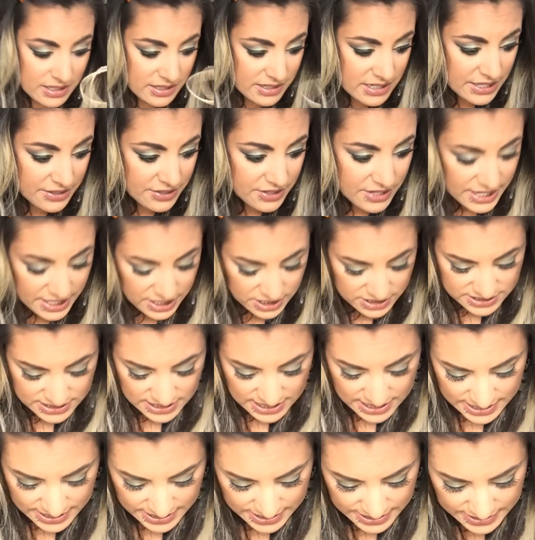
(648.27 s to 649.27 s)
Another hair
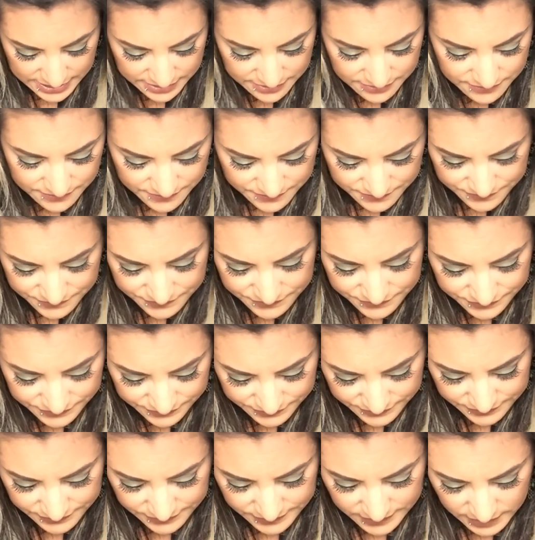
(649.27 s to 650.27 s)
tie.
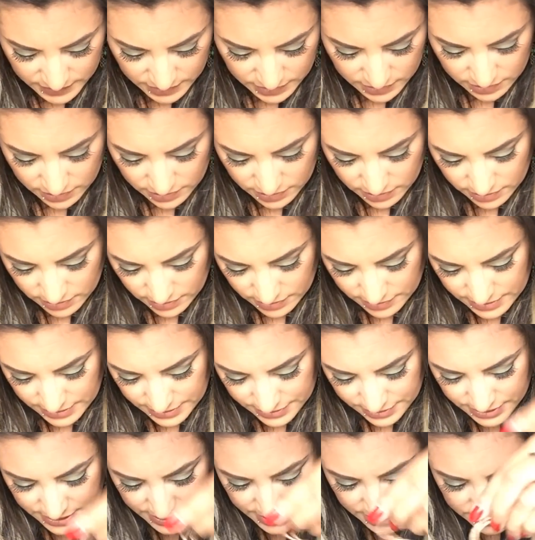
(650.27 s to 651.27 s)

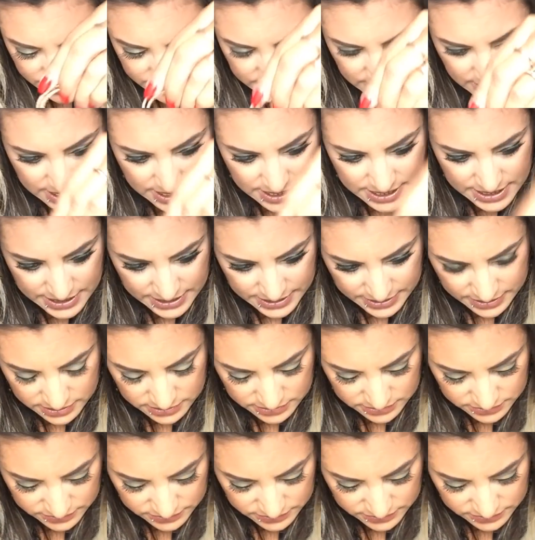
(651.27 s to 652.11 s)
Another hair tie.